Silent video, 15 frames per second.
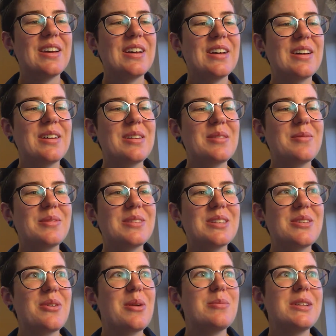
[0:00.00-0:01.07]
Um,
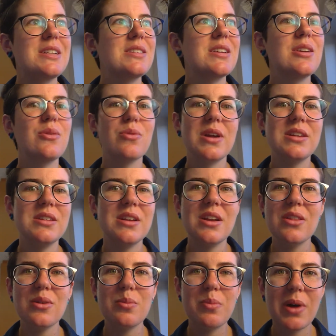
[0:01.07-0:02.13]
so I'm just gonna rent
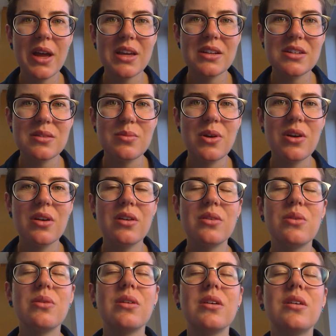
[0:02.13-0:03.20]
another bike
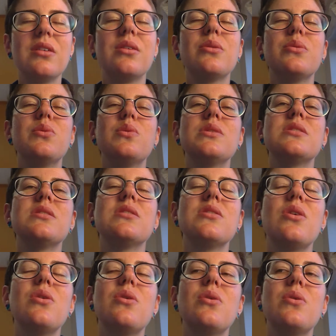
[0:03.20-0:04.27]
tomorrow. Oh, it was
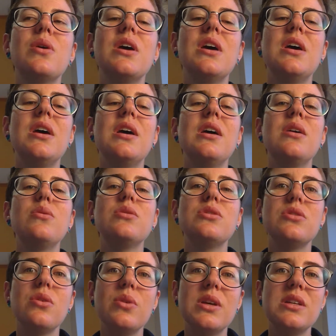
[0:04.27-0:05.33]
so it was
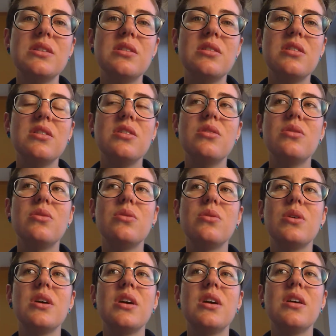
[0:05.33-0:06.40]
so easy to
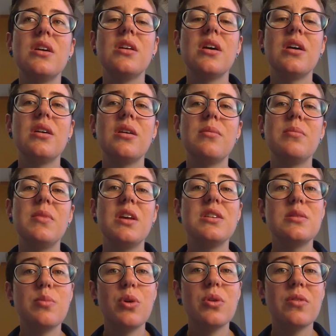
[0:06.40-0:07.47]
do. Um, they
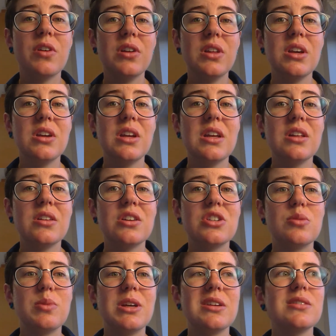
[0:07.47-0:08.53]
spoke fairly good
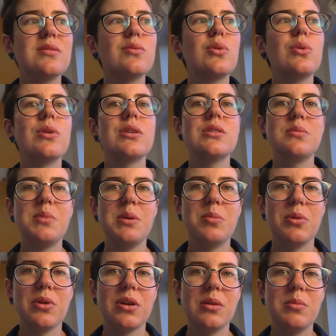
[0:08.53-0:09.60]
English because of course
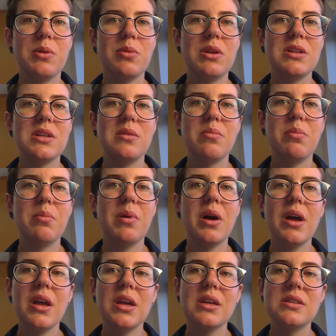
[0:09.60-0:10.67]
people are gonna be renting
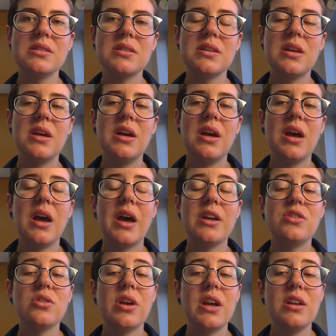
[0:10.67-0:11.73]
bikes. I
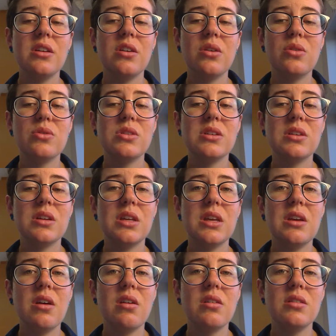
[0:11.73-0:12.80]
tried to go to
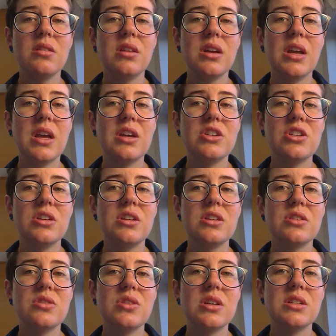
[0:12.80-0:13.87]
Gion, the geisha
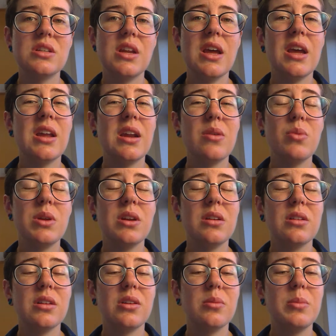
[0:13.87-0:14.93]
district today, and I went
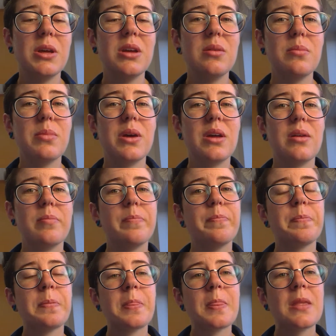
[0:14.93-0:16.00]
a little bit, but
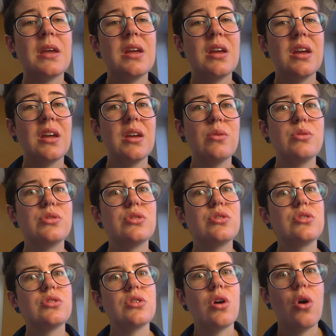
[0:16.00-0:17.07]
it was
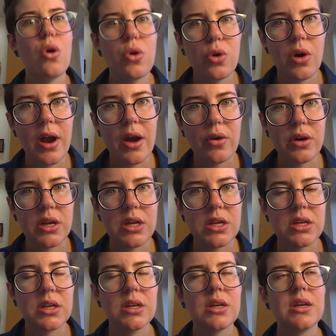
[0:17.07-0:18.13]
so
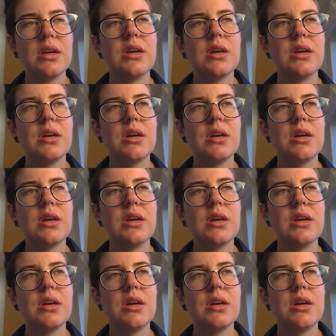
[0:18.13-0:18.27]
crowded.